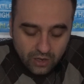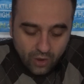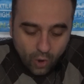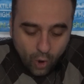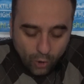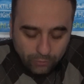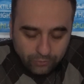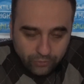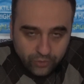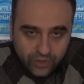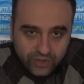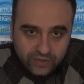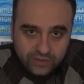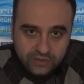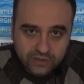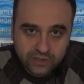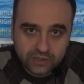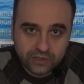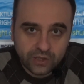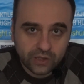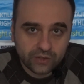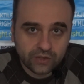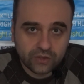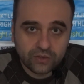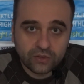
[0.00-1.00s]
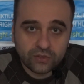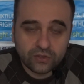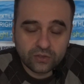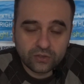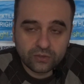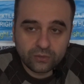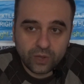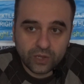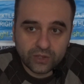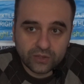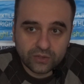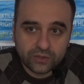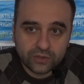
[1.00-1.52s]
Obviously, that is
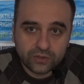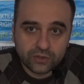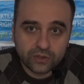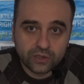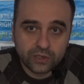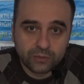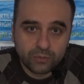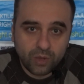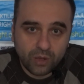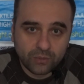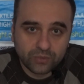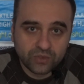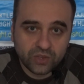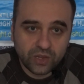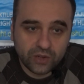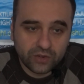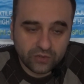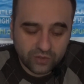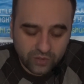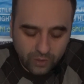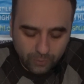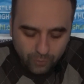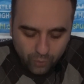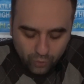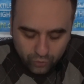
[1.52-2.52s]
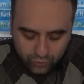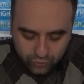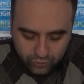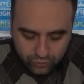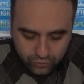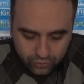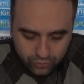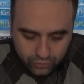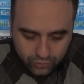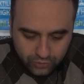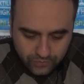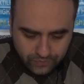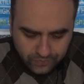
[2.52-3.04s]
what imams are supposed to
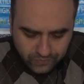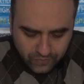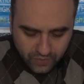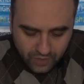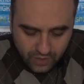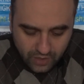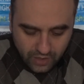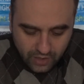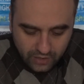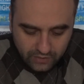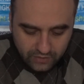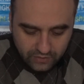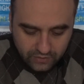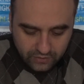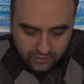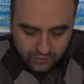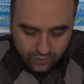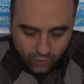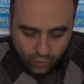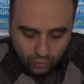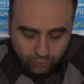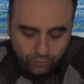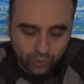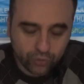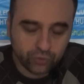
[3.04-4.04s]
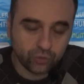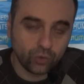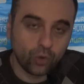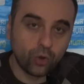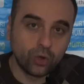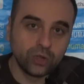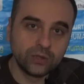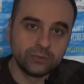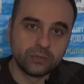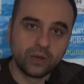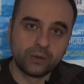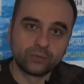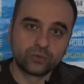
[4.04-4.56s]
do, and almost
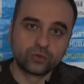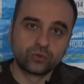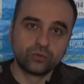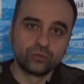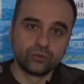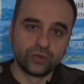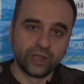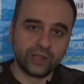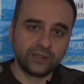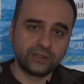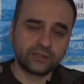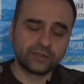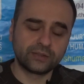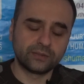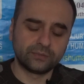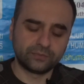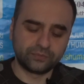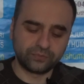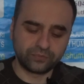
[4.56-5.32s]
all imams do that.